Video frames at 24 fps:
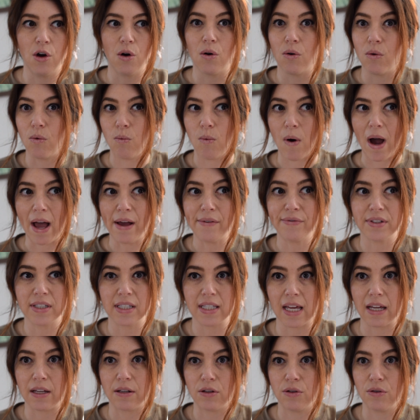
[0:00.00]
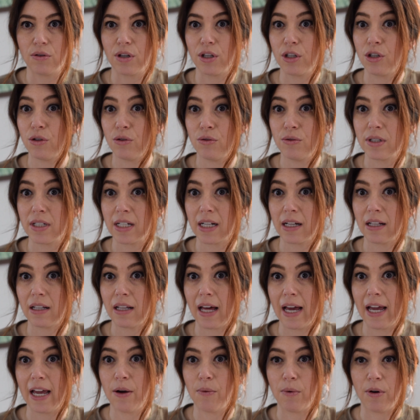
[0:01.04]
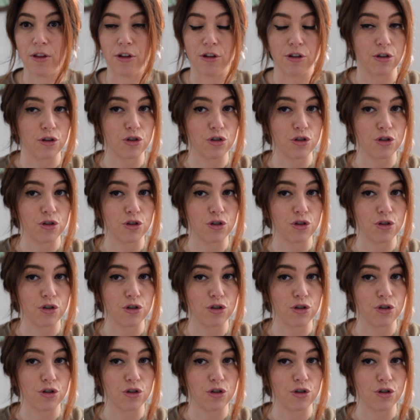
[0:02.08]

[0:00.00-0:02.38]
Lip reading: wefts that you could use in a client, whether they're